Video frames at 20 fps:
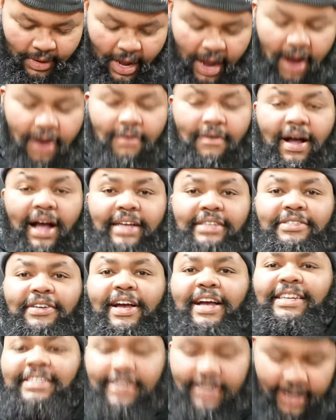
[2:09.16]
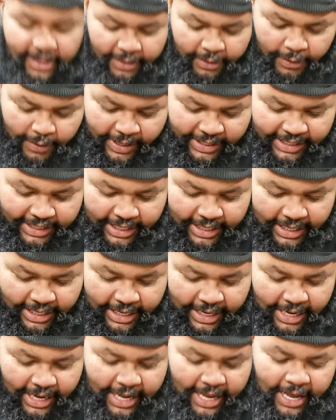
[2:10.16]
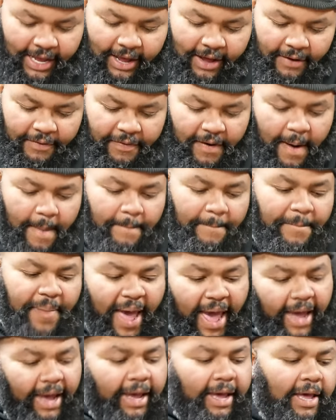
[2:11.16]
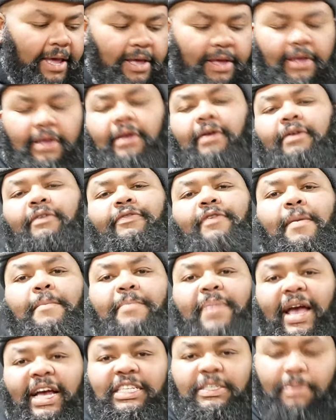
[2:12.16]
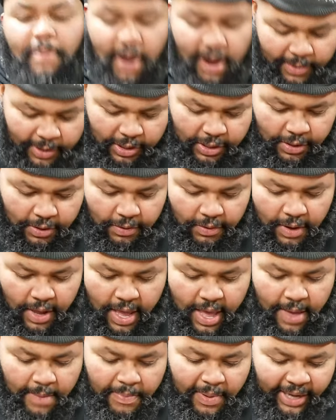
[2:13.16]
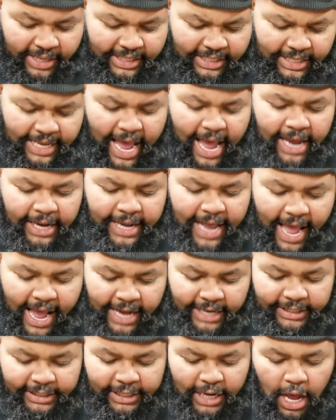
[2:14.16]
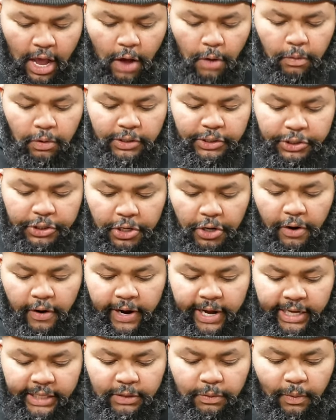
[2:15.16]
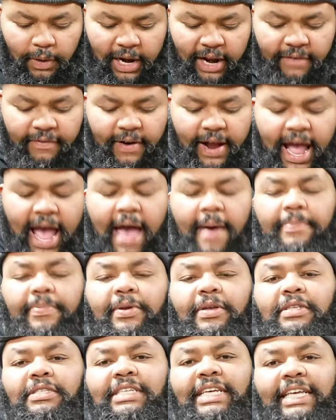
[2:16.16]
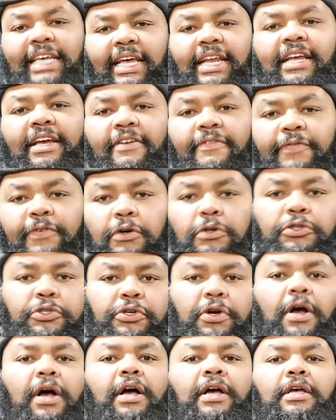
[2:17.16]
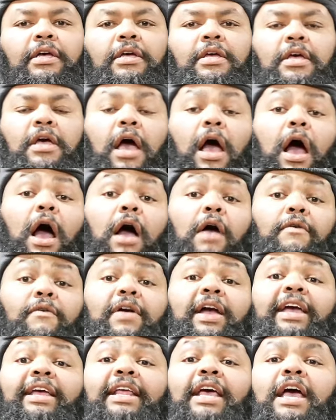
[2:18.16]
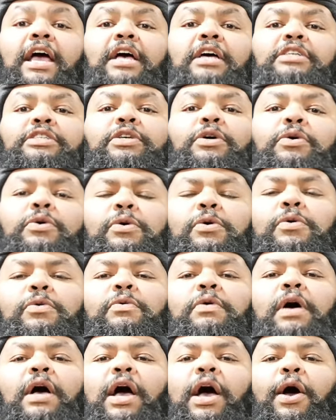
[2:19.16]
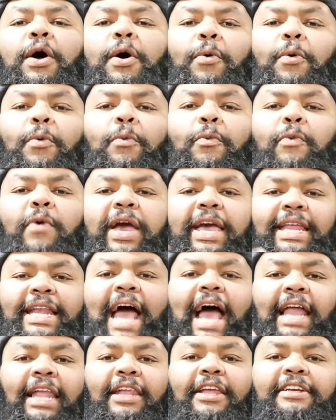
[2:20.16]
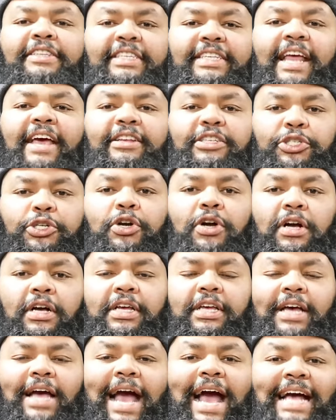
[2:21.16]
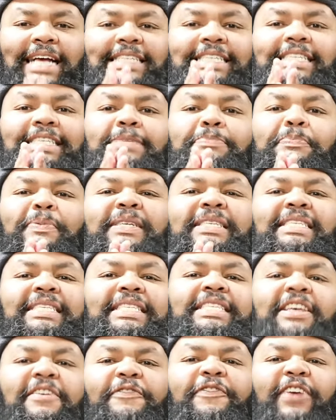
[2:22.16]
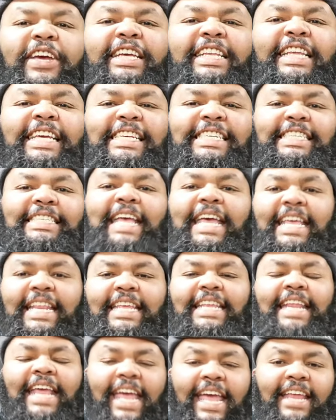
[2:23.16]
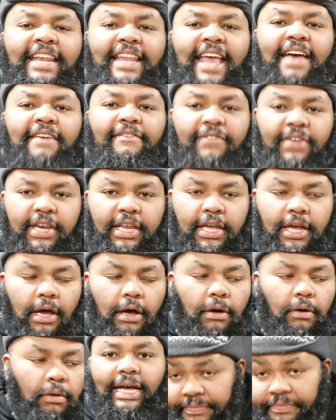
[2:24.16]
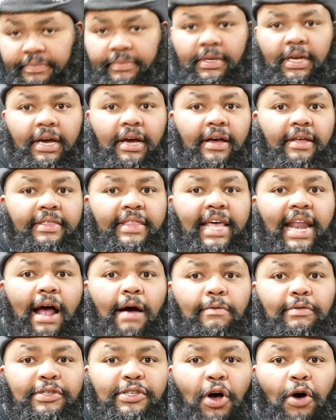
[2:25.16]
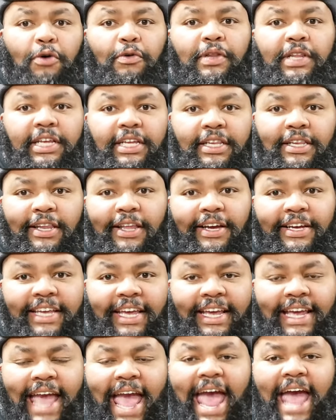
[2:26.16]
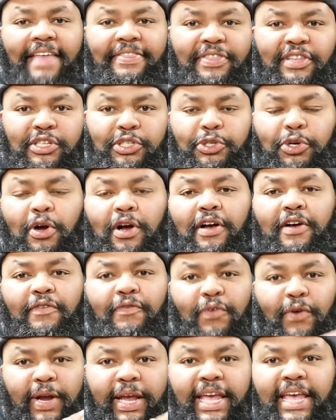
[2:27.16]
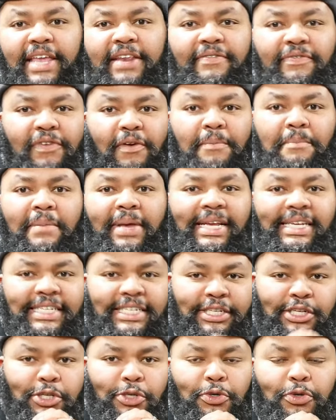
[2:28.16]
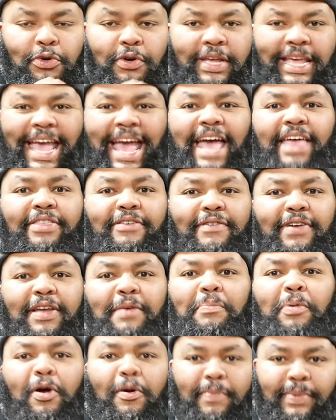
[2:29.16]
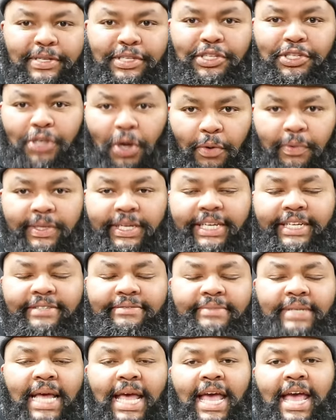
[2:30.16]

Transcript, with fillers: All right, so here's another question from Beck, from Beck's Barbecue. Beck says, hey Dash, was curious, whatever happened to getting a food truck? All right, so when I looked at that truck, I specifically stated in that video that I was only looking at the truck for informational gathering purposes only.